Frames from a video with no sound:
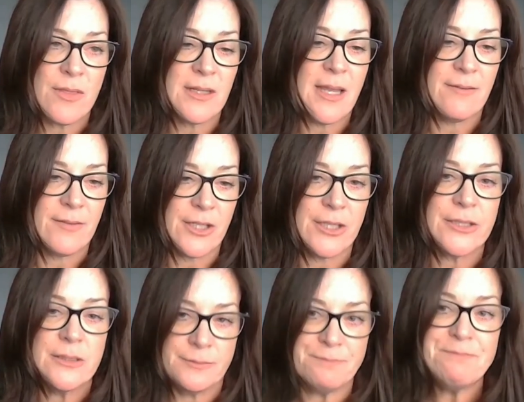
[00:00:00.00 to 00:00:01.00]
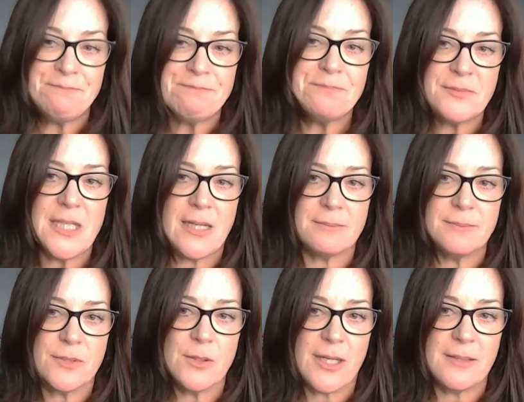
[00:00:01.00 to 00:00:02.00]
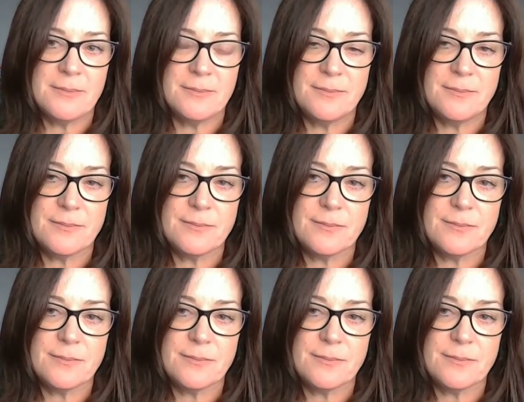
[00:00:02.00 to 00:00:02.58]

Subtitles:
more than ever. Yeah, go ahead.